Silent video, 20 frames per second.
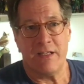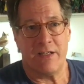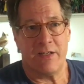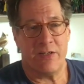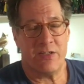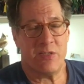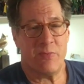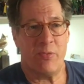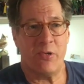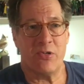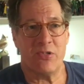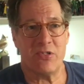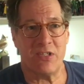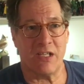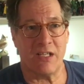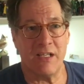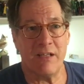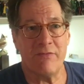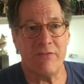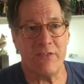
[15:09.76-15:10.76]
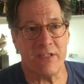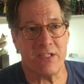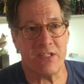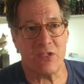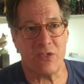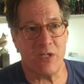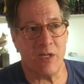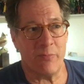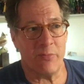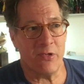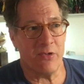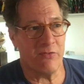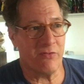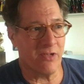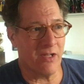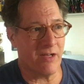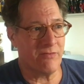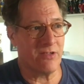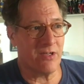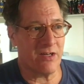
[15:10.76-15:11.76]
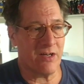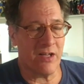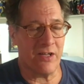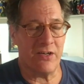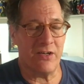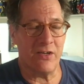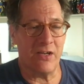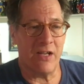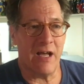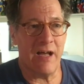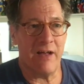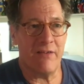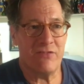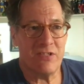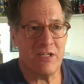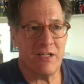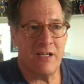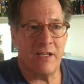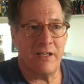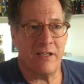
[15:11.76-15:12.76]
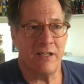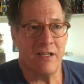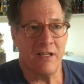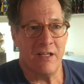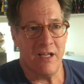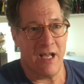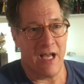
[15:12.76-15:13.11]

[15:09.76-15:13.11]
You're supposed to love this strip. You've loved it all your lives, and